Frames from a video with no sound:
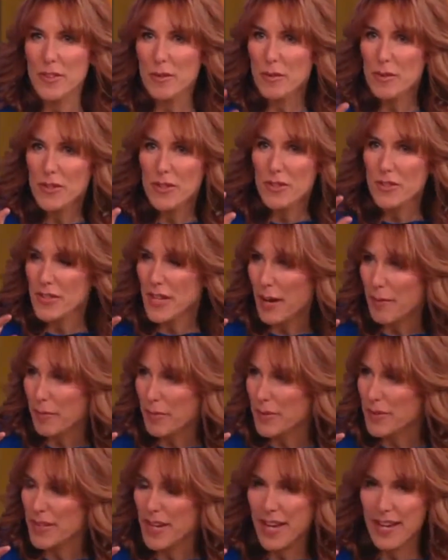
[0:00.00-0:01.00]
There was no
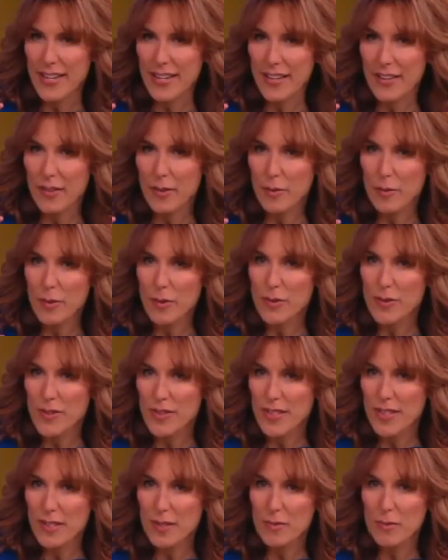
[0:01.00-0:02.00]
depth to any of the
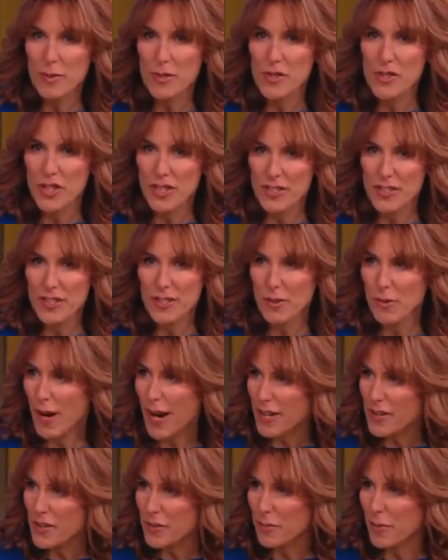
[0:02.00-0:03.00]
wounds. These were just
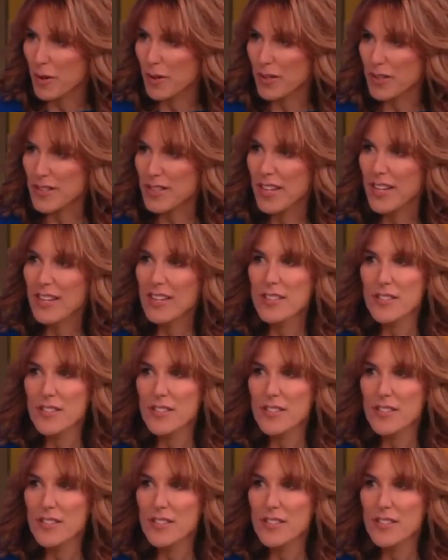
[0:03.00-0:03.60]
scratch marks.